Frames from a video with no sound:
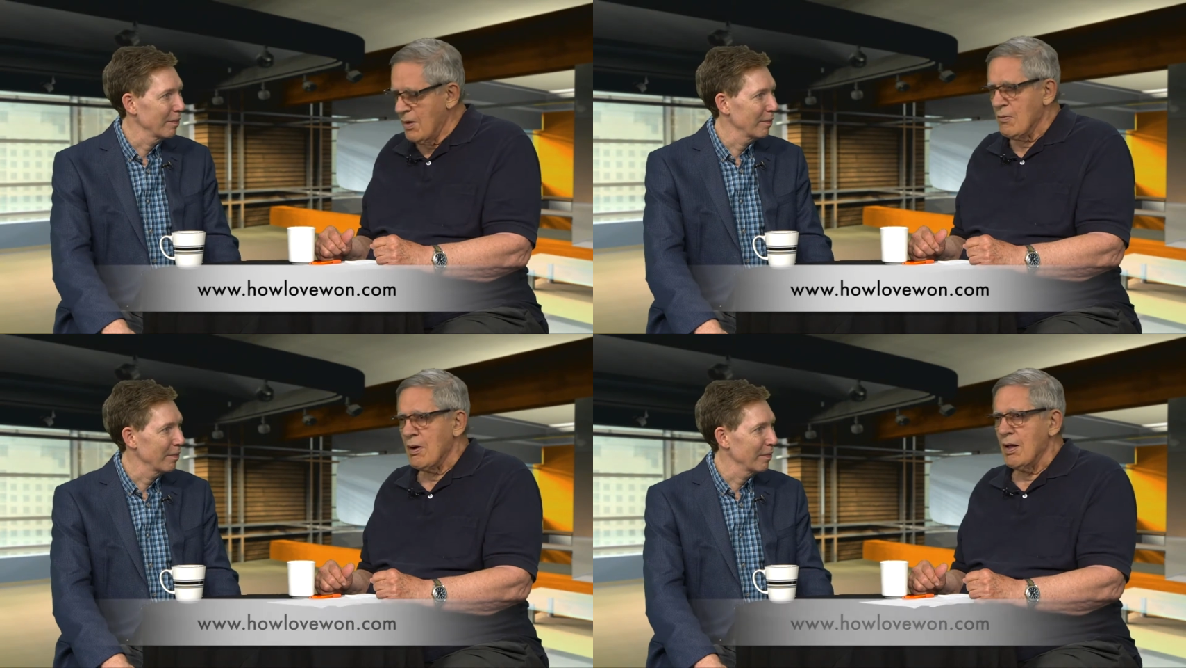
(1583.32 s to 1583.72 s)

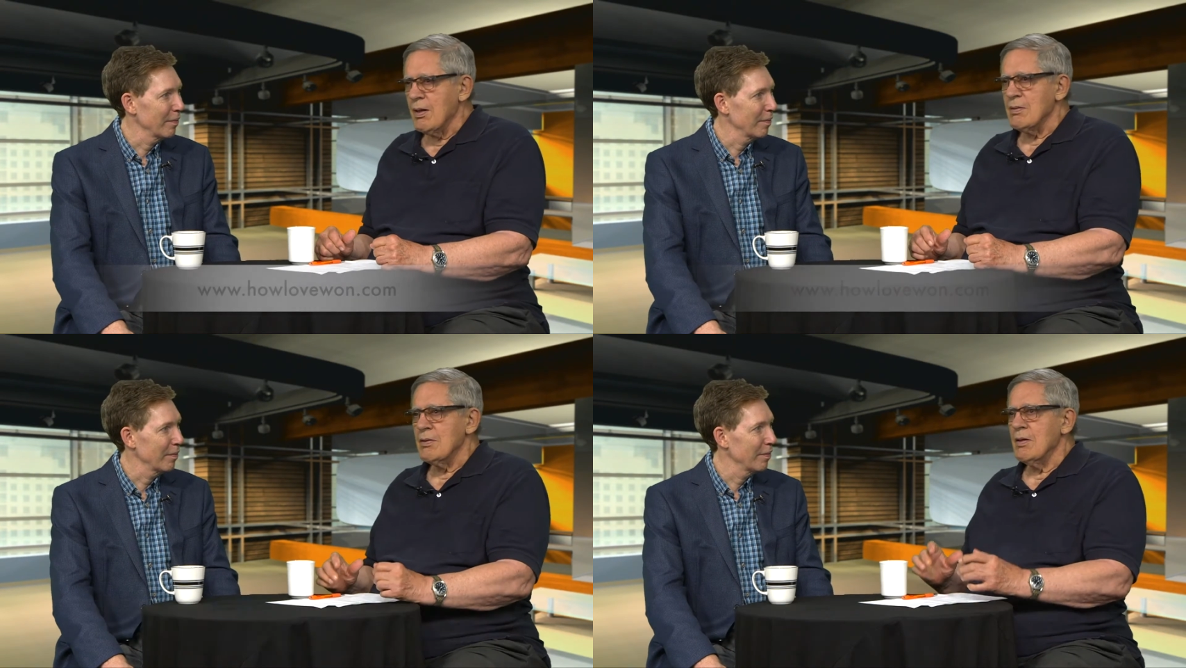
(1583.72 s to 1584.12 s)

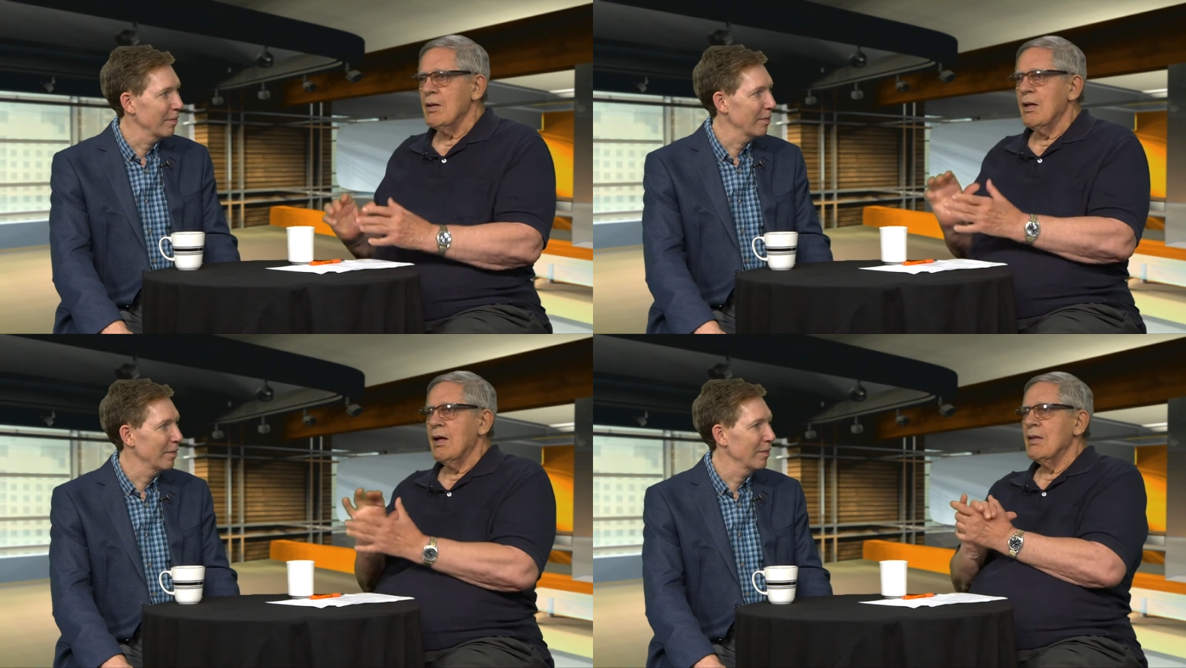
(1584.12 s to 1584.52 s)
Speaker 1: well
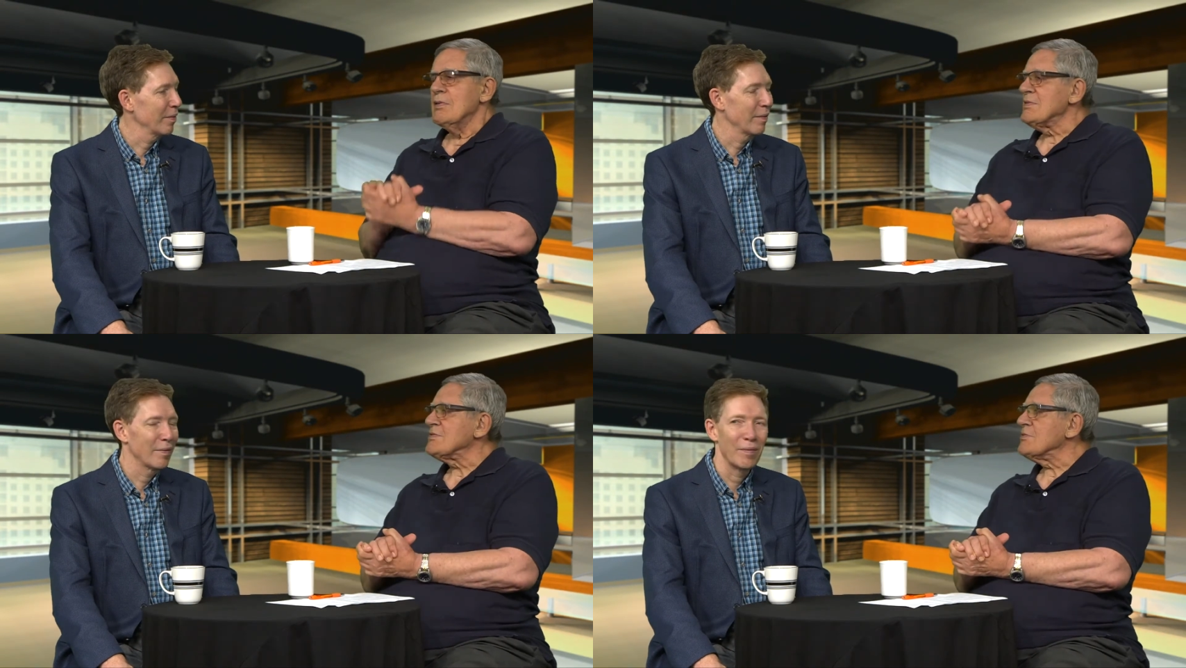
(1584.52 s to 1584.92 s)

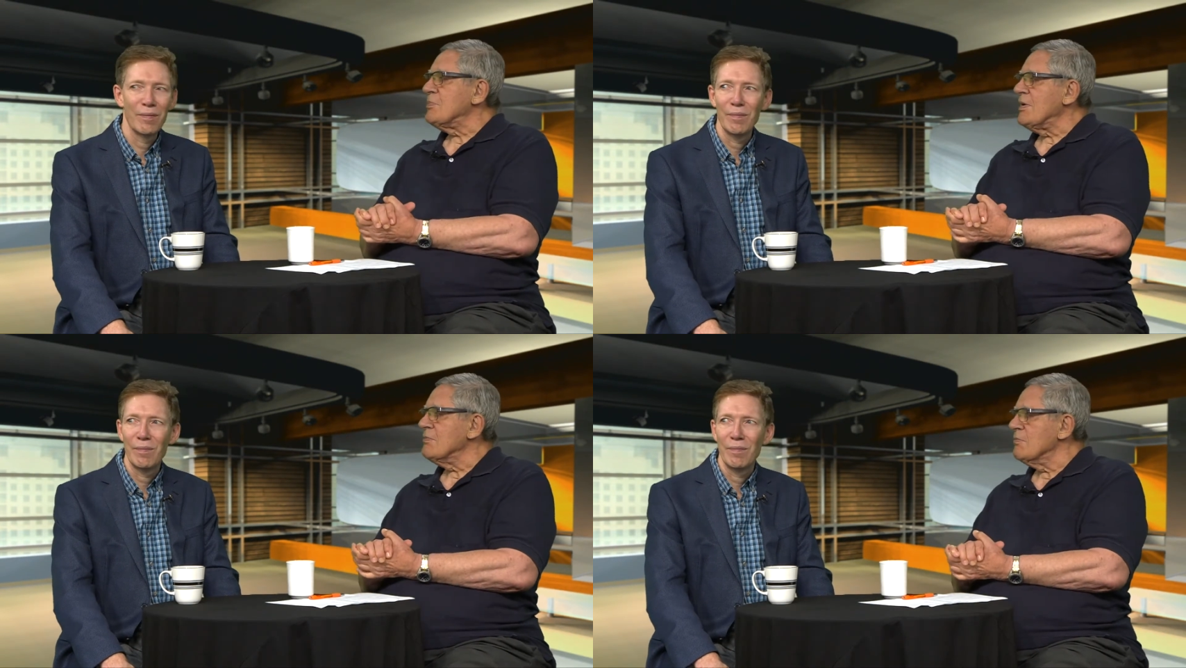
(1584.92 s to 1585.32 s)
this has
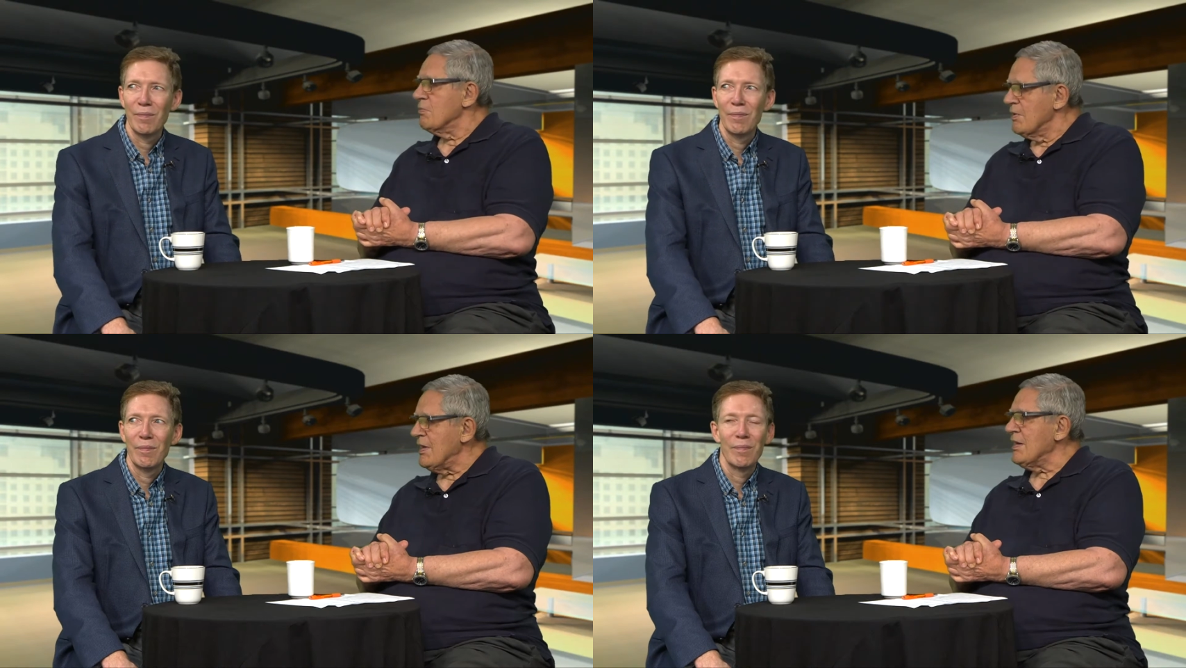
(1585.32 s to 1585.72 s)
been
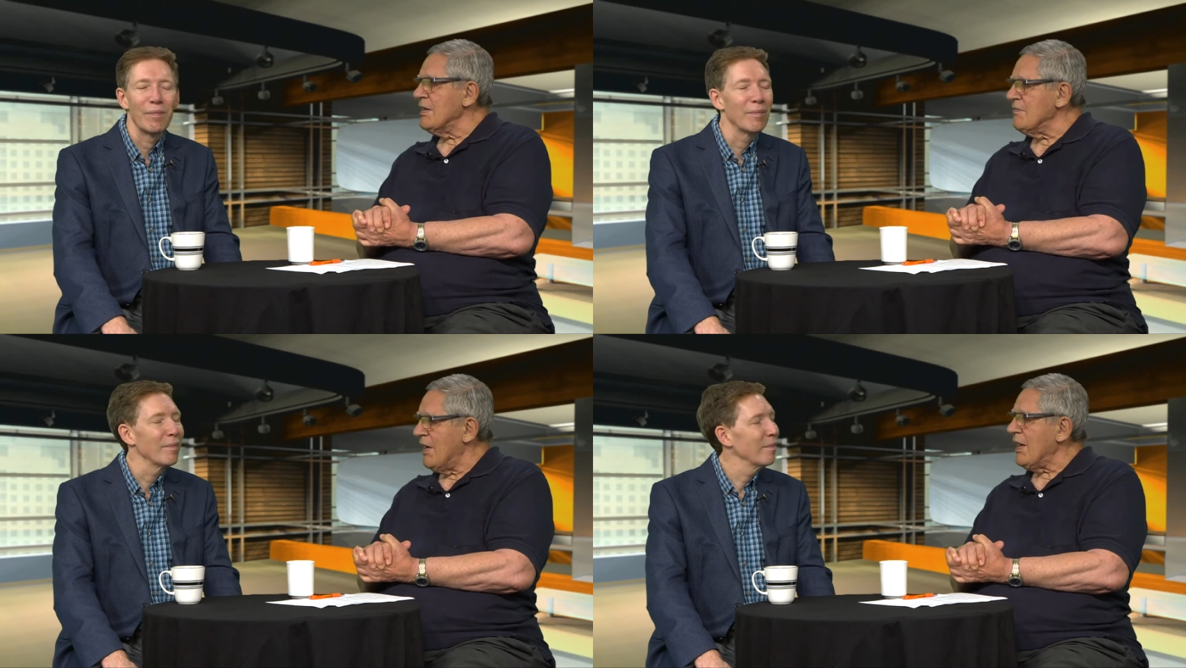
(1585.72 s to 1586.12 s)

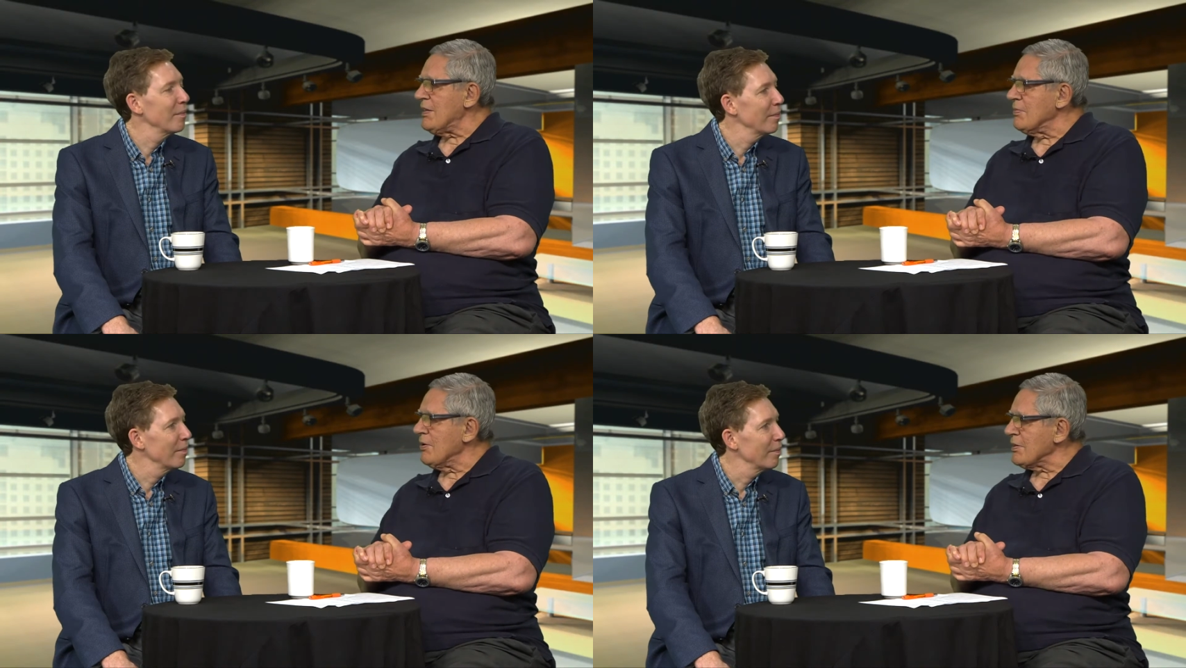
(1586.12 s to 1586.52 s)
really
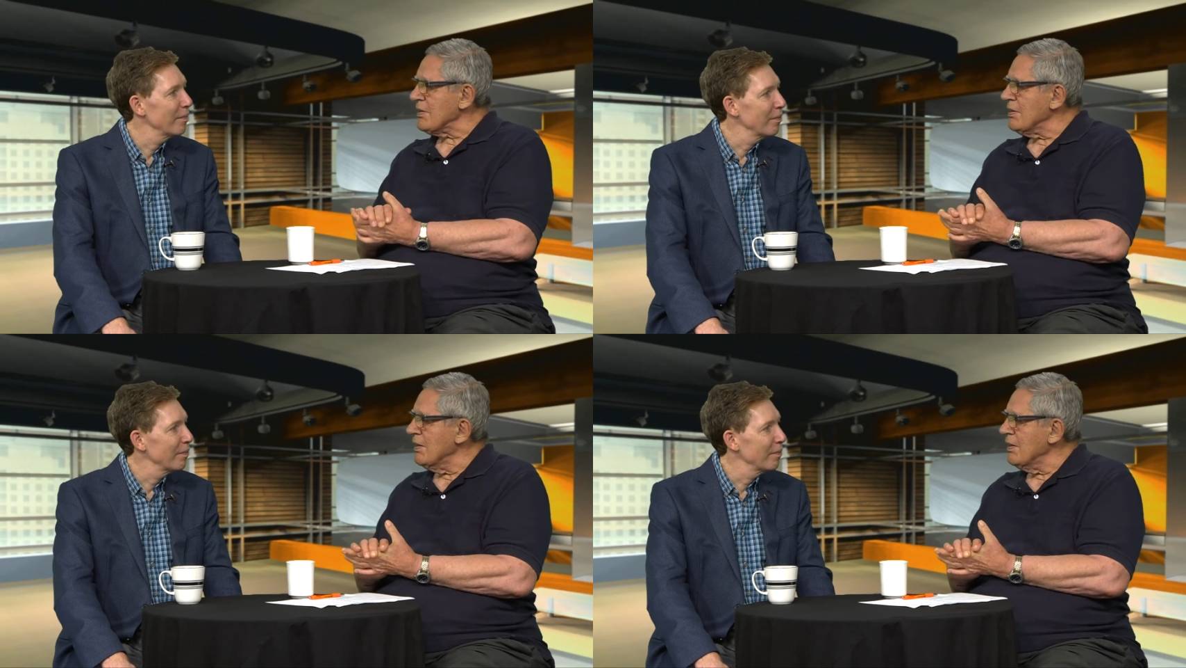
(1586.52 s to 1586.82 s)
valuable to